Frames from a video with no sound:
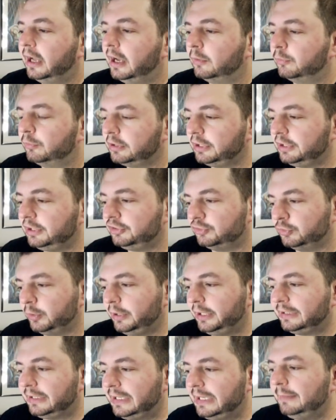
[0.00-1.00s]
Really
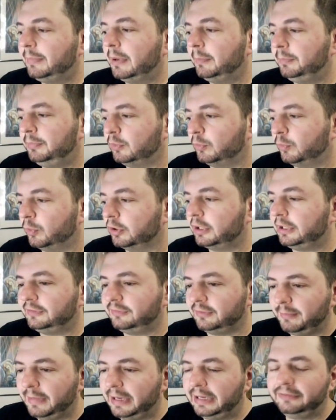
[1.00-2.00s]
enjoy it. Keep up your work.
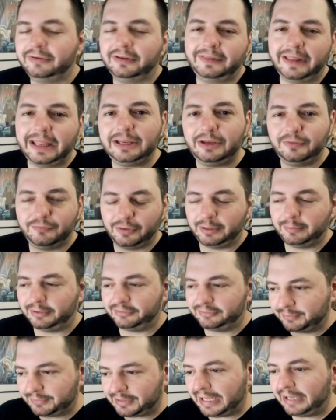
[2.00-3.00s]
It's amazing. Thank you very
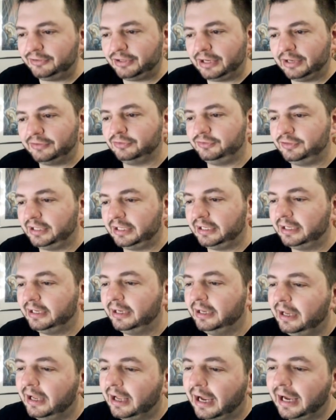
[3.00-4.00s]
much. I'm glad you guys are digging it.
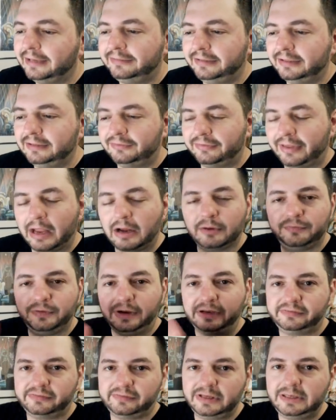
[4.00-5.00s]
I did
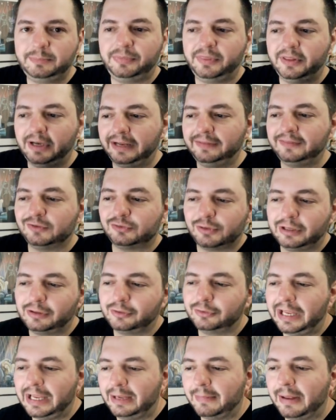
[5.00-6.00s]
sacrifice sleep the night the
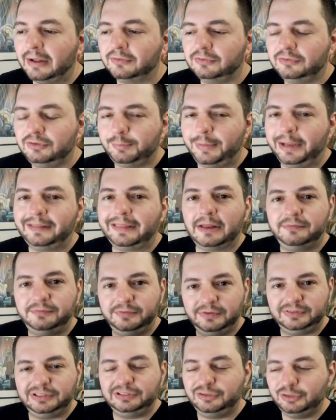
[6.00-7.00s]
trailer came out to make that
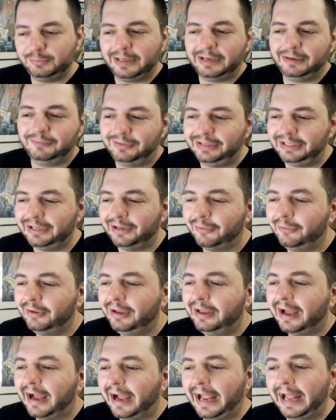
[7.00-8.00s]
52-minute video.
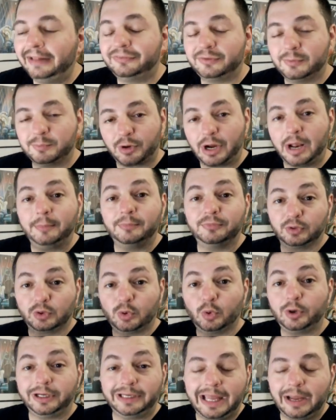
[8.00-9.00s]
I had some problems
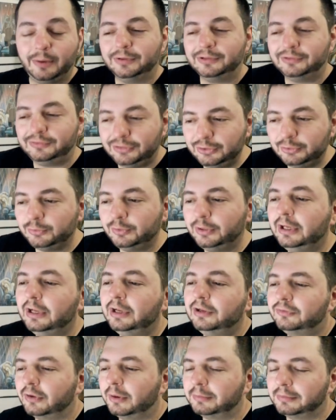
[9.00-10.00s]
recording that one too,
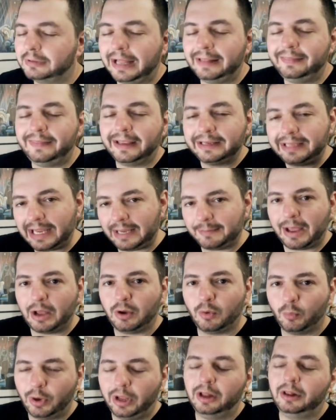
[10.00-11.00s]
so I'm glad that came
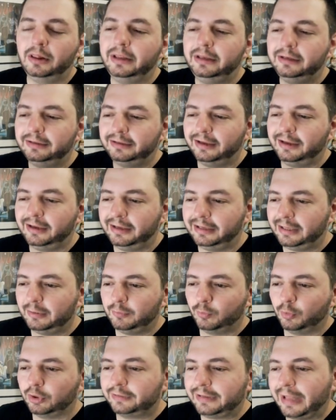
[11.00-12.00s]
out well and it
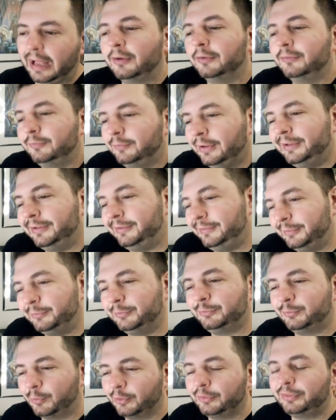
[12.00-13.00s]
worked out. It
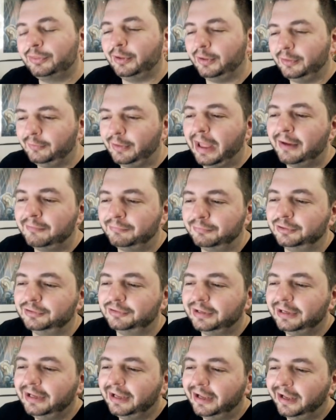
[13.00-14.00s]
was worth the
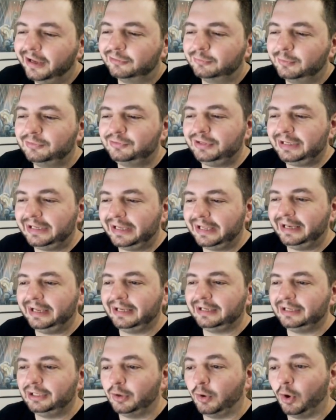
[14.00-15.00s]
effort, especially
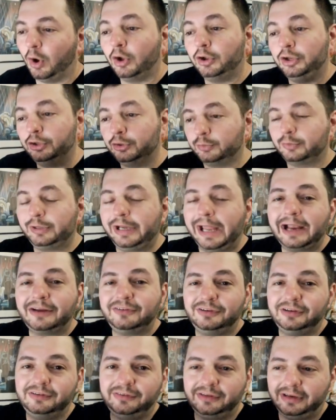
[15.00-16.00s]
getting, you know, all your
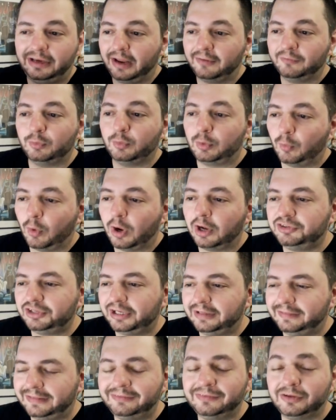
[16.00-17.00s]
reactions and everyone
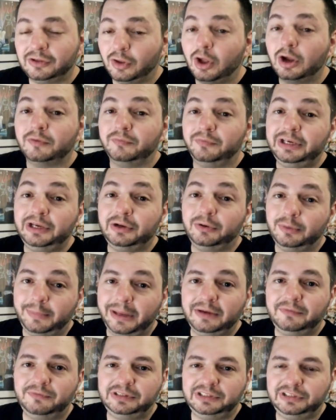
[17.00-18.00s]
watching it. That's a long video to
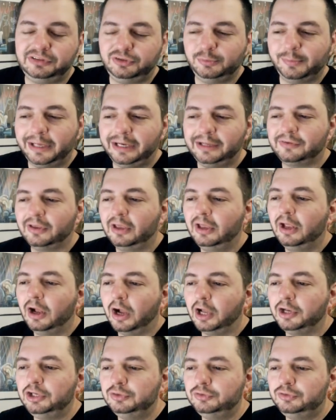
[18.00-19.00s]
make, 52 minutes
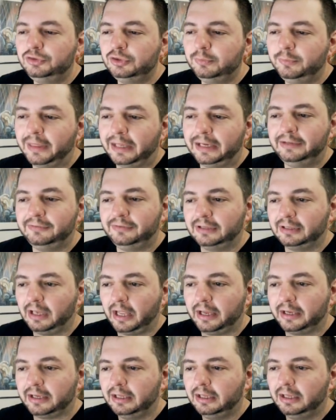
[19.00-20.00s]
on YouTube. That isn't
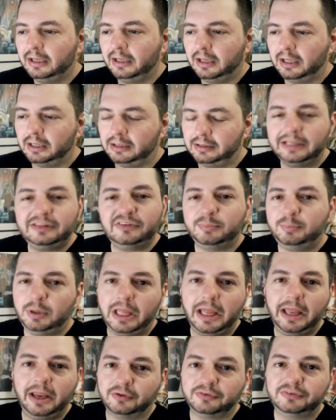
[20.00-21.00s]
like a Let's
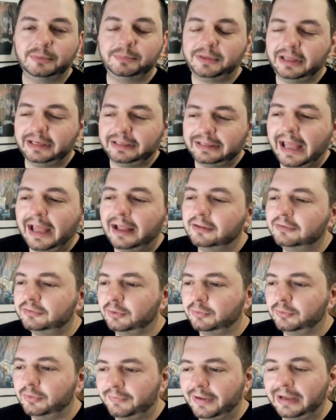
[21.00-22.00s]
Play or something like that.
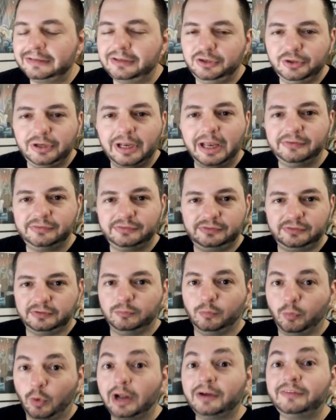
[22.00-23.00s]
So the fact that you guys
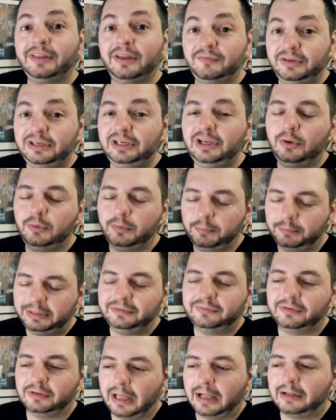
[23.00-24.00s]
watched that video
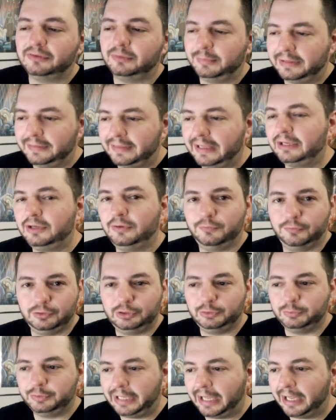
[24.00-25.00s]
means a lot to me. Thank you for
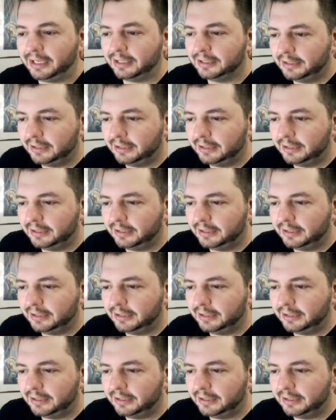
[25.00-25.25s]
doing that.